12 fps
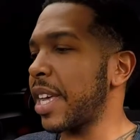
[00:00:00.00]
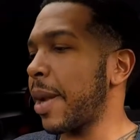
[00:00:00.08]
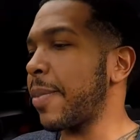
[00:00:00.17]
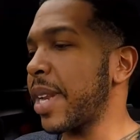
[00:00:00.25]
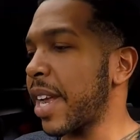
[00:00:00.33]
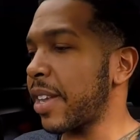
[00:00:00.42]
I
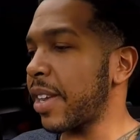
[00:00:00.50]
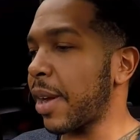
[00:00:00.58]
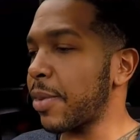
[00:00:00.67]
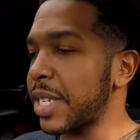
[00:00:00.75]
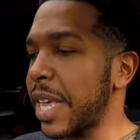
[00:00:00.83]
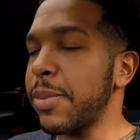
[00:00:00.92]
mean, I
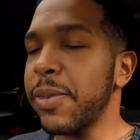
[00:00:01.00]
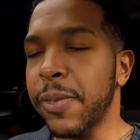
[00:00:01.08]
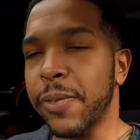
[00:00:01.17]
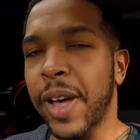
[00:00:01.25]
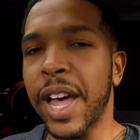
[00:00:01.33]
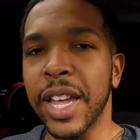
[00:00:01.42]
was able to
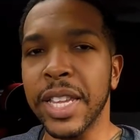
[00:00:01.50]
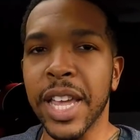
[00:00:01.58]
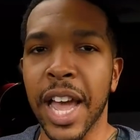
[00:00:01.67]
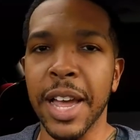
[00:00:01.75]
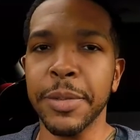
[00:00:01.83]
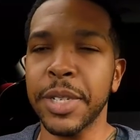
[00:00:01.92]
find the
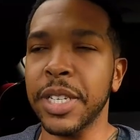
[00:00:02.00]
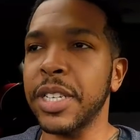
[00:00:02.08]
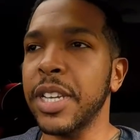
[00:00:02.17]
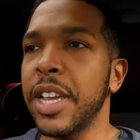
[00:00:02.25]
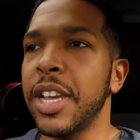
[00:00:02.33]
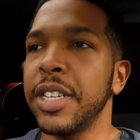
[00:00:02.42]
option
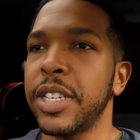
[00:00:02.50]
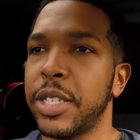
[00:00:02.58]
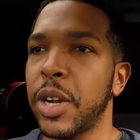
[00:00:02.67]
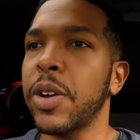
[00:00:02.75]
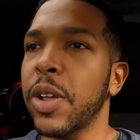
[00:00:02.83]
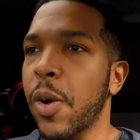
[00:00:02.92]
to
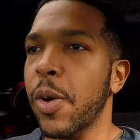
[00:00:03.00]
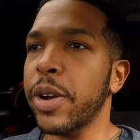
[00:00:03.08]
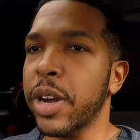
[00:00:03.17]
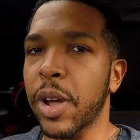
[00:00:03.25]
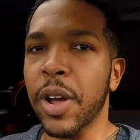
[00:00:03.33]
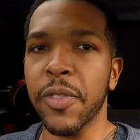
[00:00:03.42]
turn it on
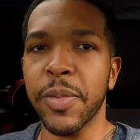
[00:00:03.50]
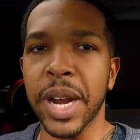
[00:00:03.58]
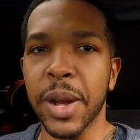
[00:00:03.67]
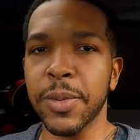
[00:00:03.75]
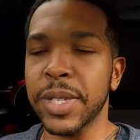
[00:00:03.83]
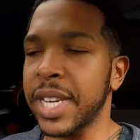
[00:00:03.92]
and off, but I
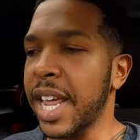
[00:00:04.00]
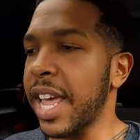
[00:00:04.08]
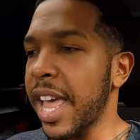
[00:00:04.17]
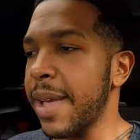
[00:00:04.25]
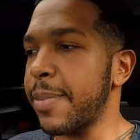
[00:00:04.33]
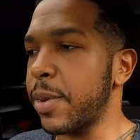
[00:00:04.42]
was not
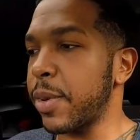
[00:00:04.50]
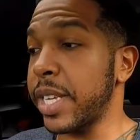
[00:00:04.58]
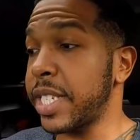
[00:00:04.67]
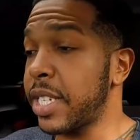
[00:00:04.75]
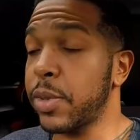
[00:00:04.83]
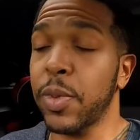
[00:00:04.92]
able, it
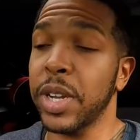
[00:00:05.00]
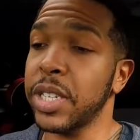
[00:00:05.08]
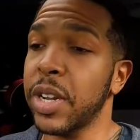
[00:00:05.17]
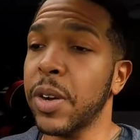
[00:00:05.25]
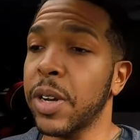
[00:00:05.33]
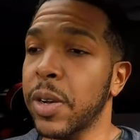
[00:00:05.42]
just wasn't
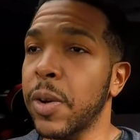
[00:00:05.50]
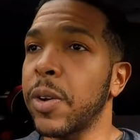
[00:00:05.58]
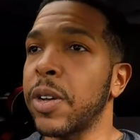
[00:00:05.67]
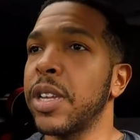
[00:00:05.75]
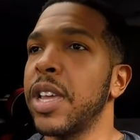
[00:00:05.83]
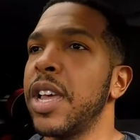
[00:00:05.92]
turning on.